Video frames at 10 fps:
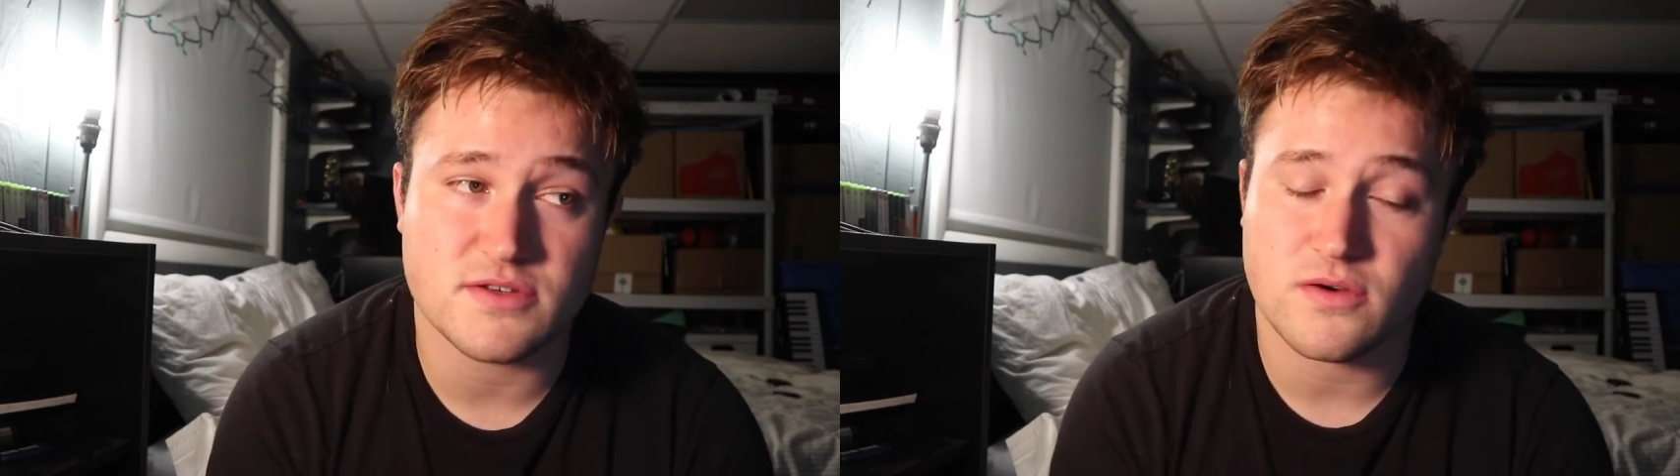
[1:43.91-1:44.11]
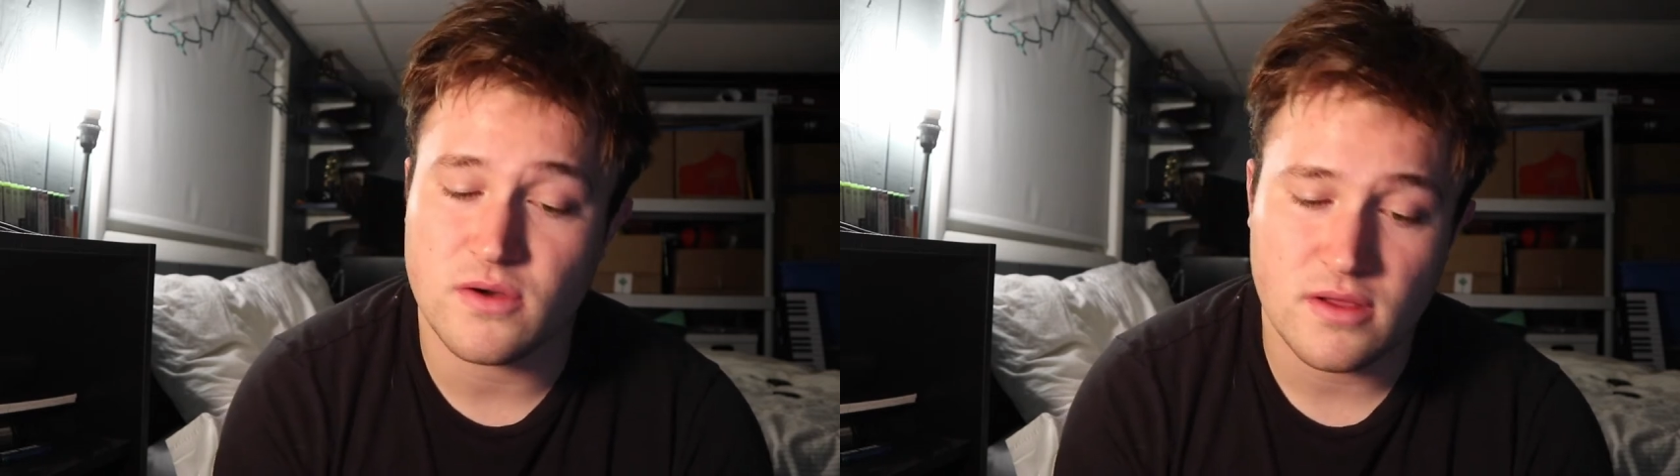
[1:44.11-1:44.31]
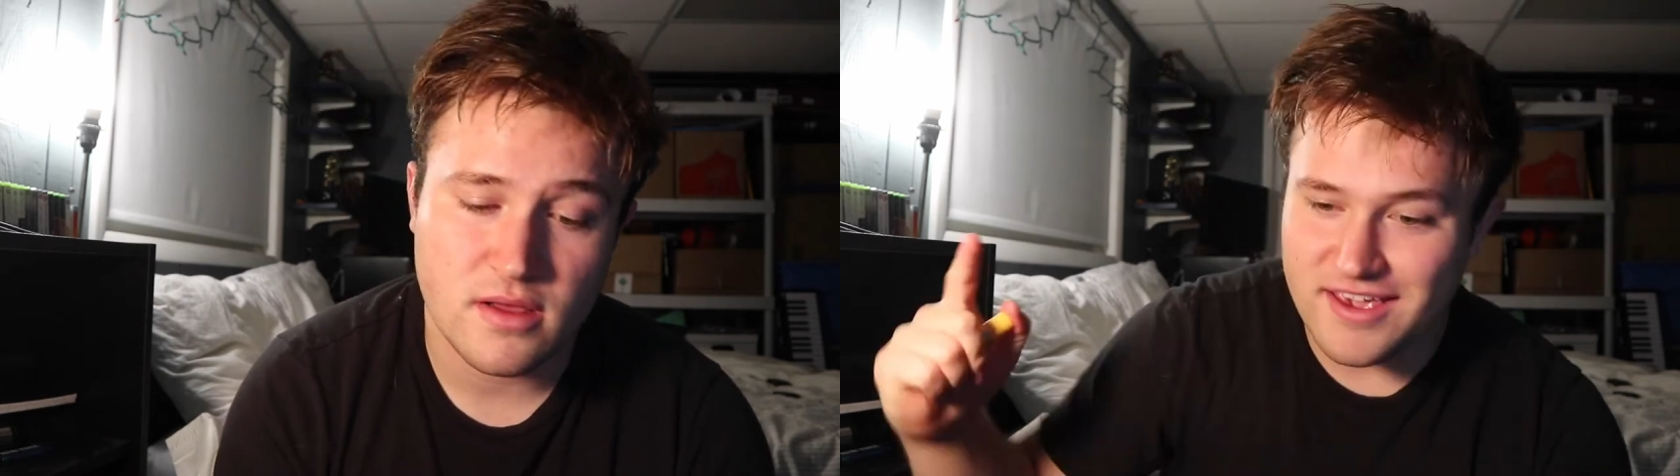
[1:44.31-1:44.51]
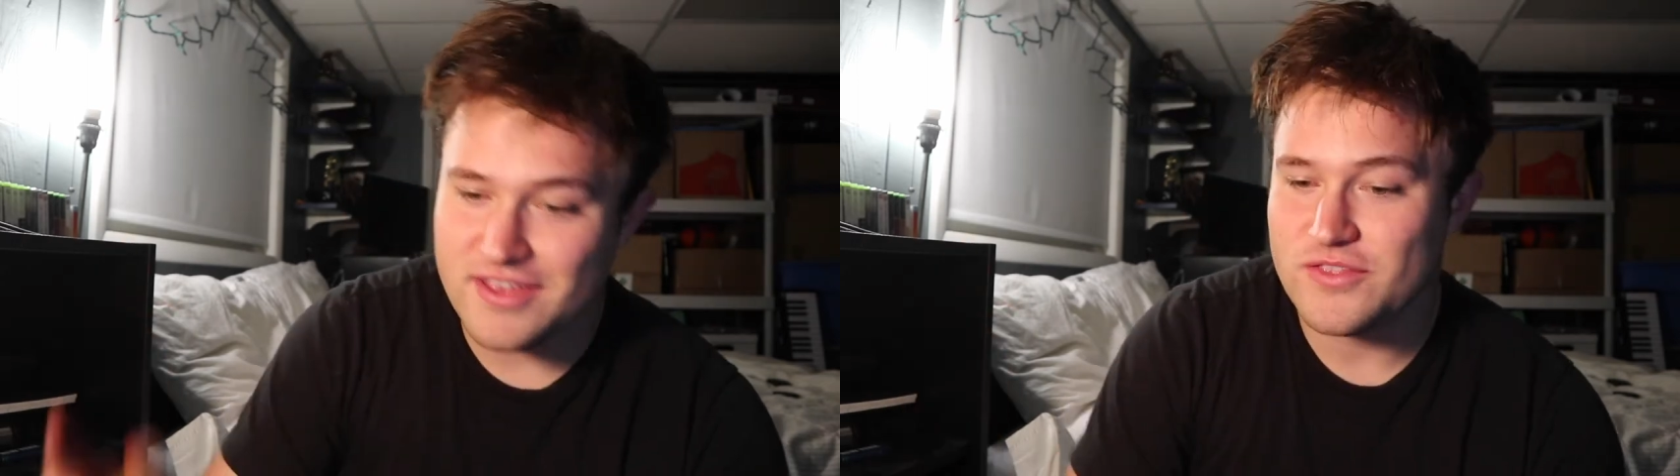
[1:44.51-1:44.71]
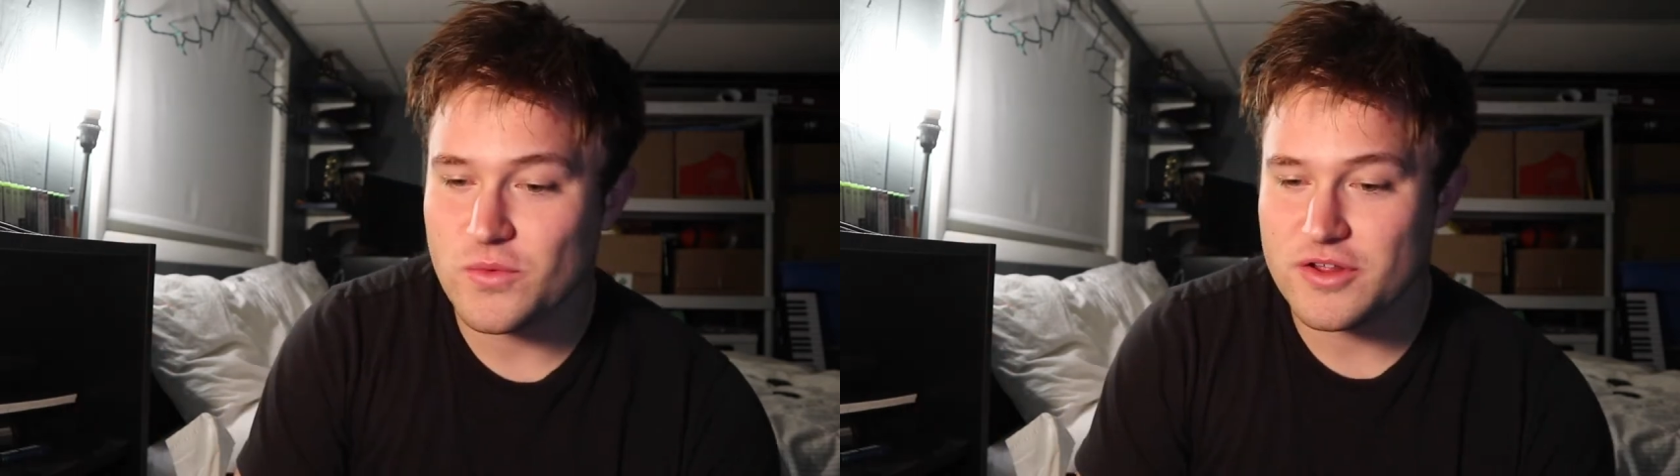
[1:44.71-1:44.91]
So
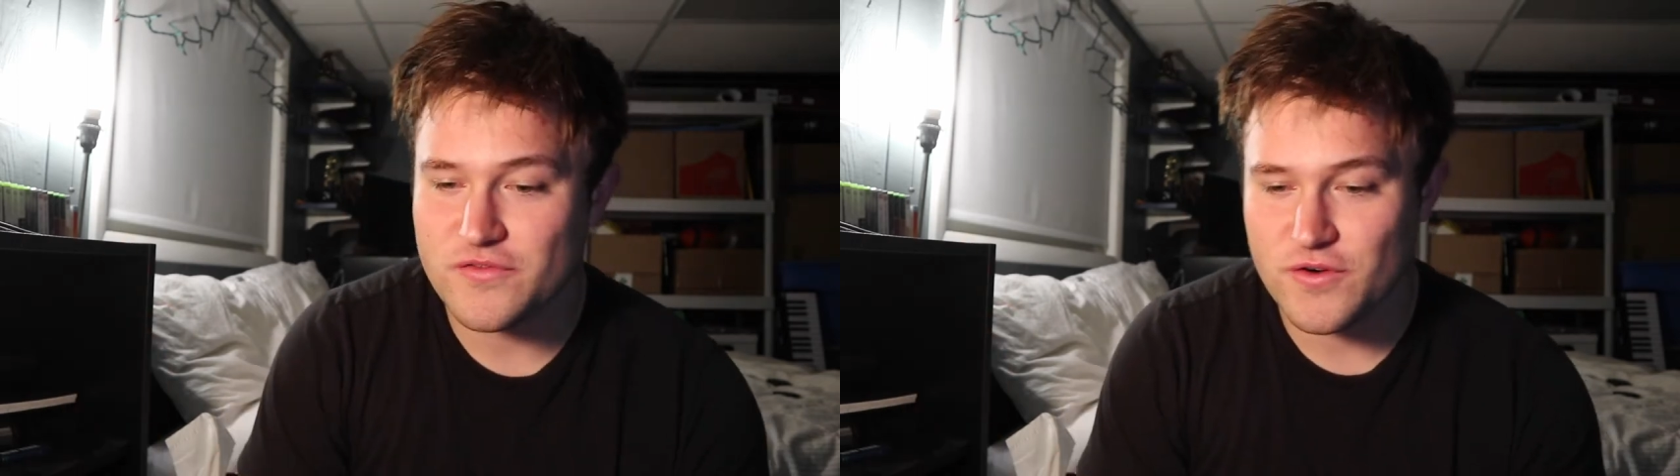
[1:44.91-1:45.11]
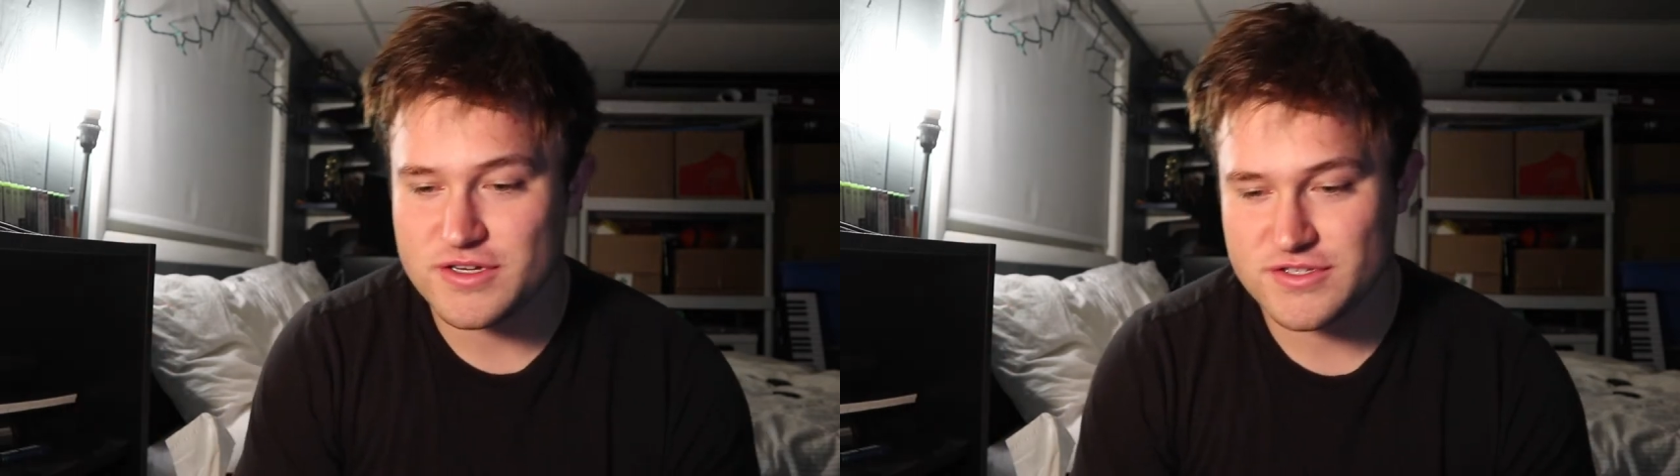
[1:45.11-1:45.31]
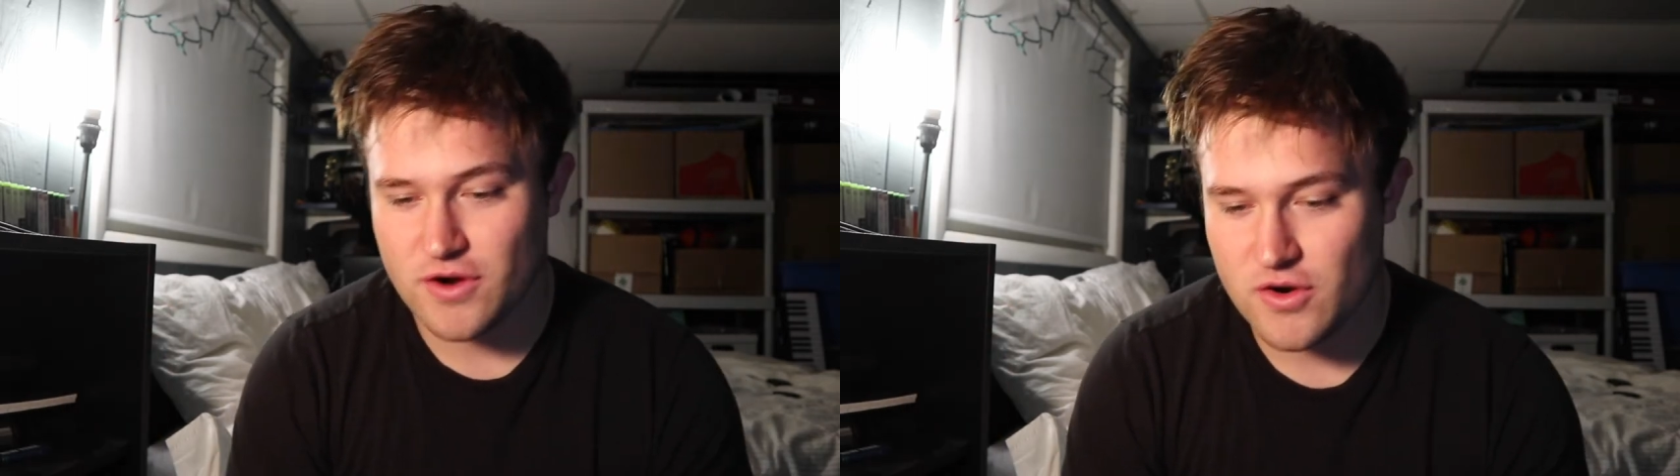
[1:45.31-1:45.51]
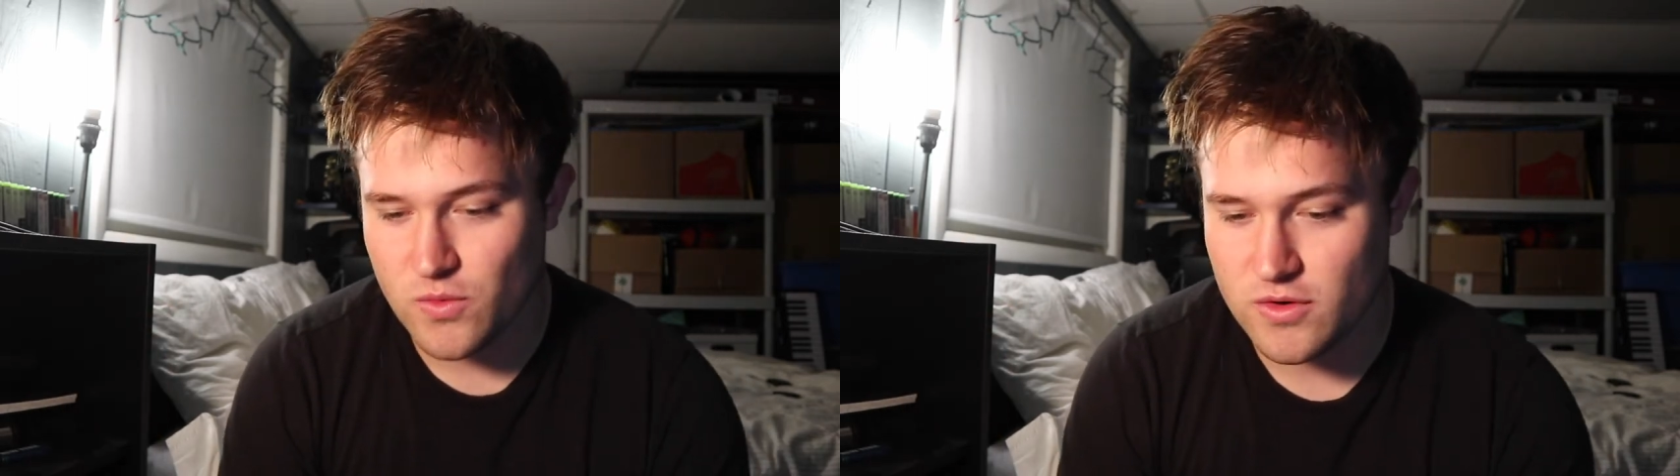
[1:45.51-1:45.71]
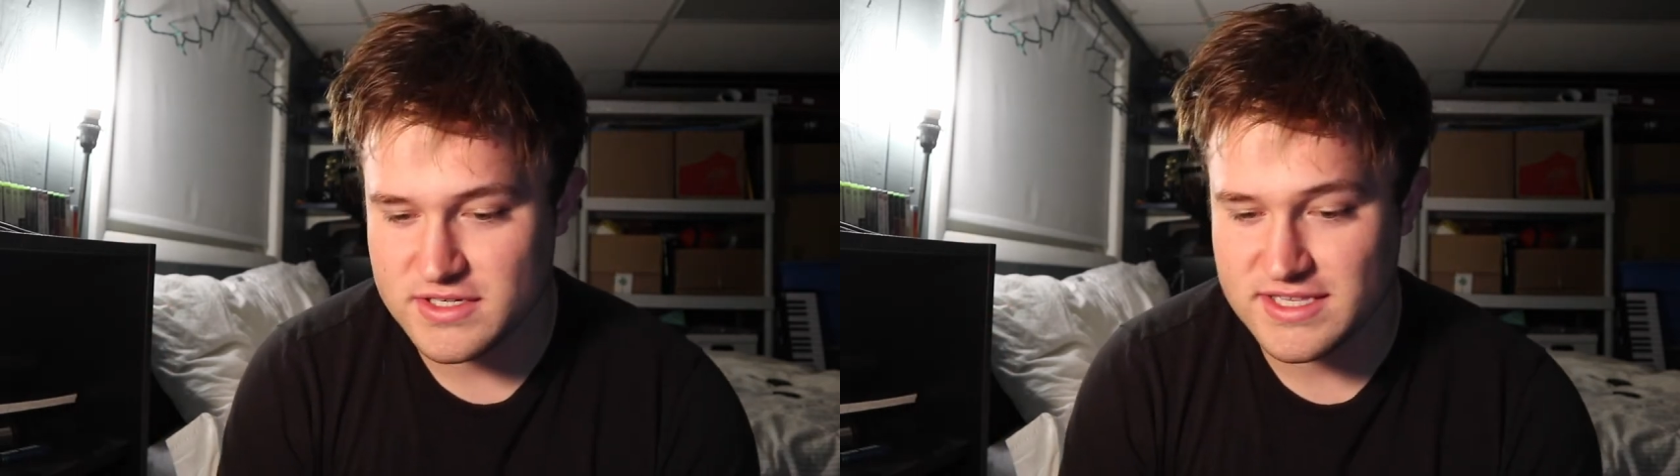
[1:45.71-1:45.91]
in one of the first Star
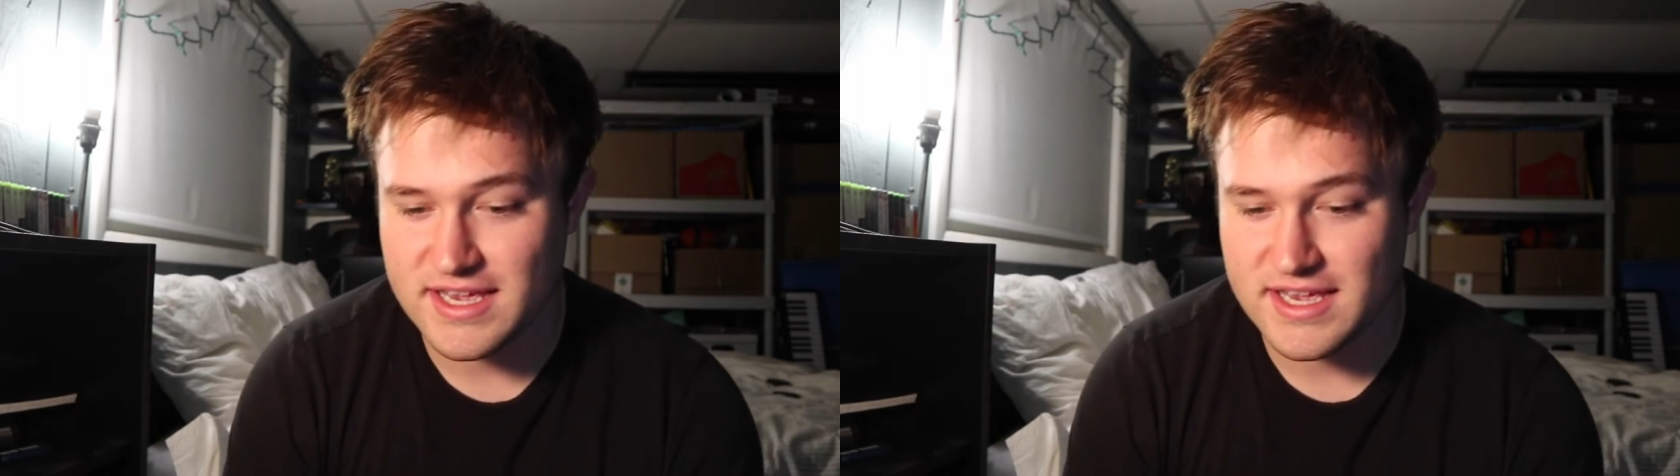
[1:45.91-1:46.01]
Wars,